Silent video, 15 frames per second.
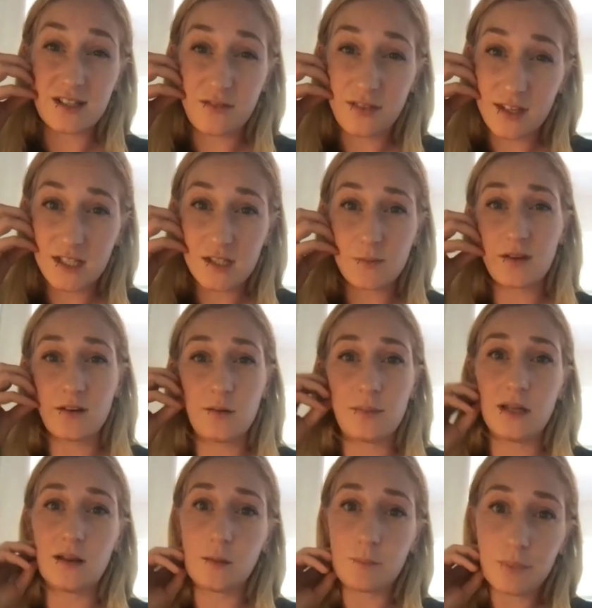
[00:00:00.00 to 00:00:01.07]
this, whether it be
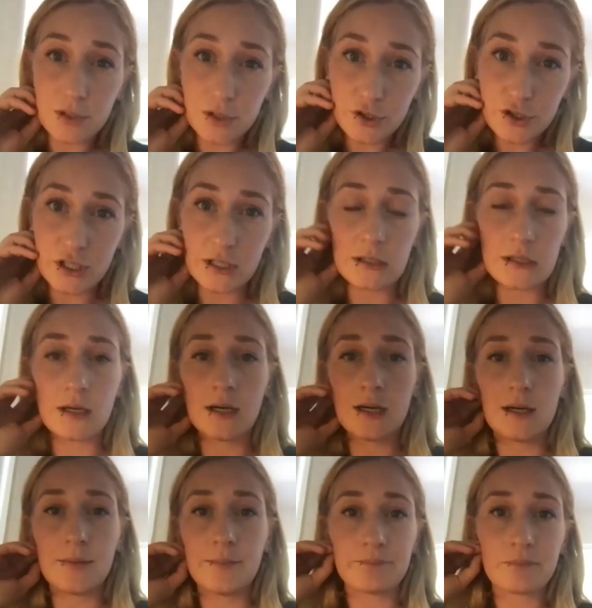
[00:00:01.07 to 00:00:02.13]
like pollution
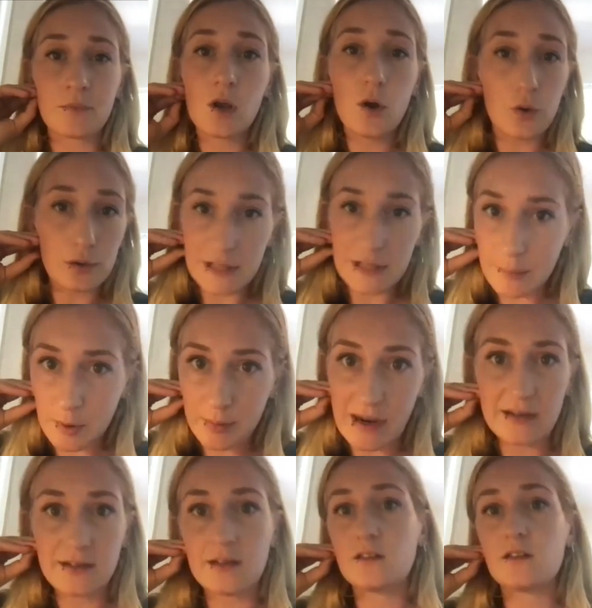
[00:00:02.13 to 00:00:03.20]
or labor
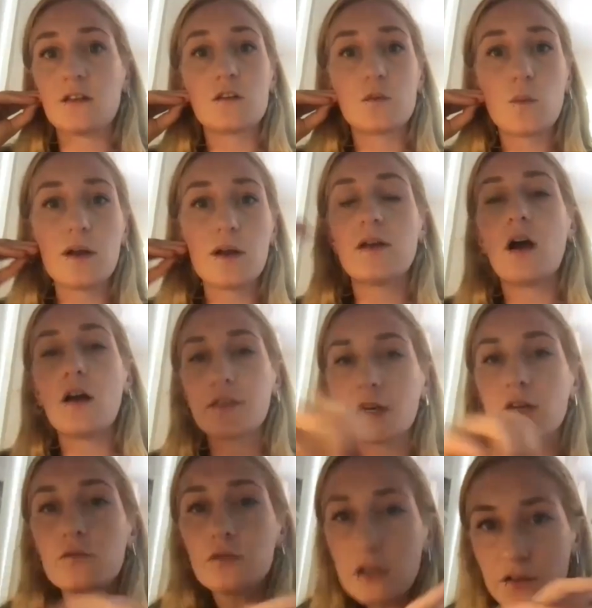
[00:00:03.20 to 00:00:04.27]
practices, whatnot, that
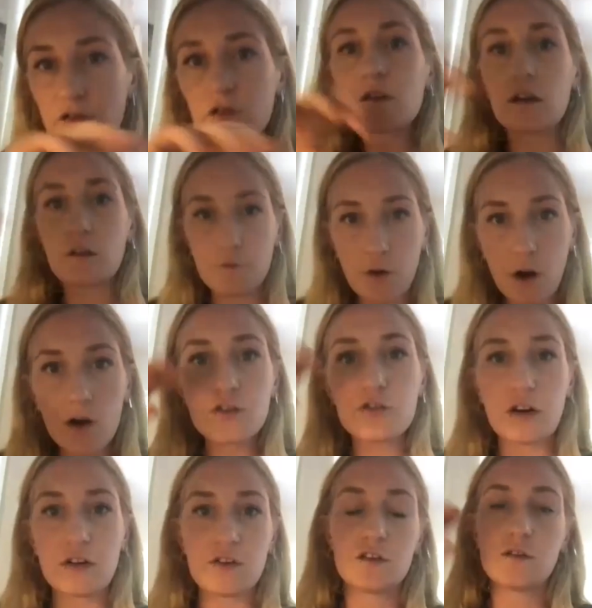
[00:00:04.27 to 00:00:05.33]
it reaches like far
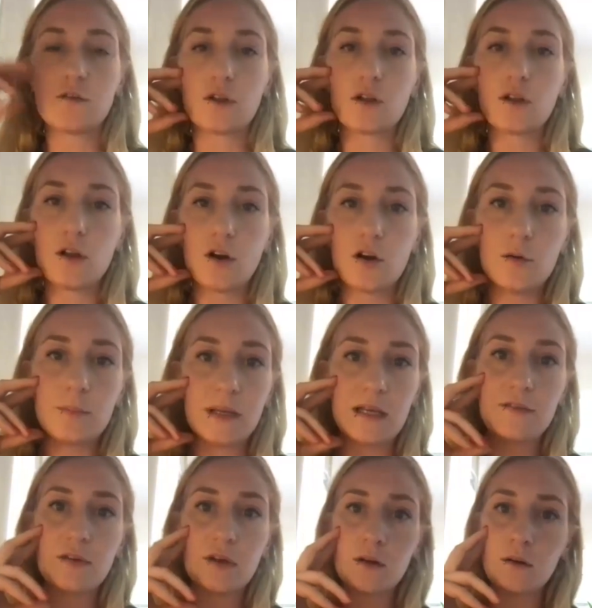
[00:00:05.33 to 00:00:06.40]
stretches of the globe,
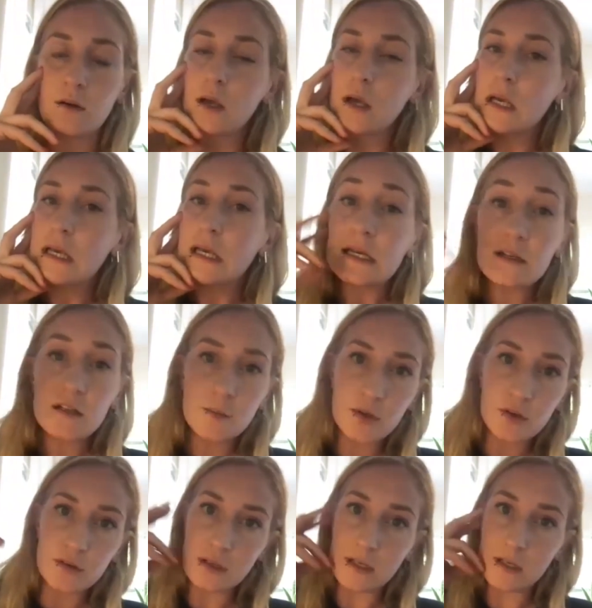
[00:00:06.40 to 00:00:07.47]
even in
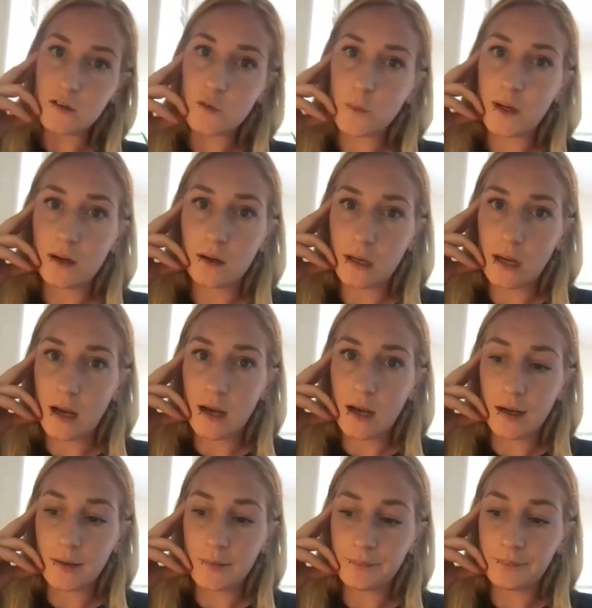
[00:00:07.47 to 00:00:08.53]
communities where
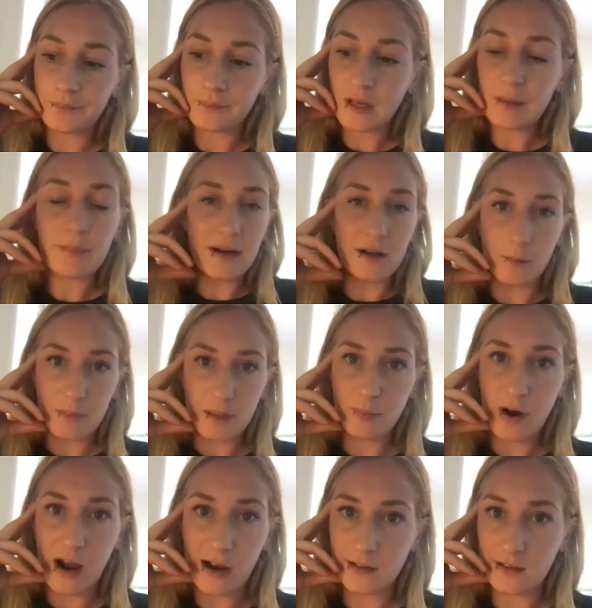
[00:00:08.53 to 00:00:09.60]
it might not be
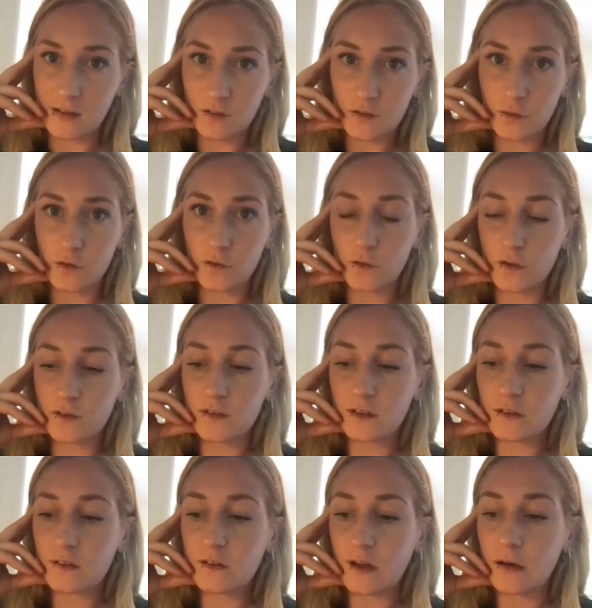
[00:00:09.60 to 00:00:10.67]
practiced to its fullest
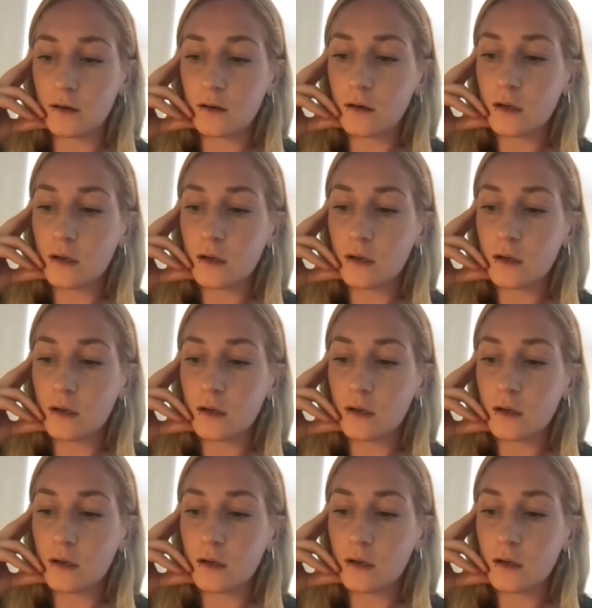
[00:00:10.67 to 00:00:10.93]
extent.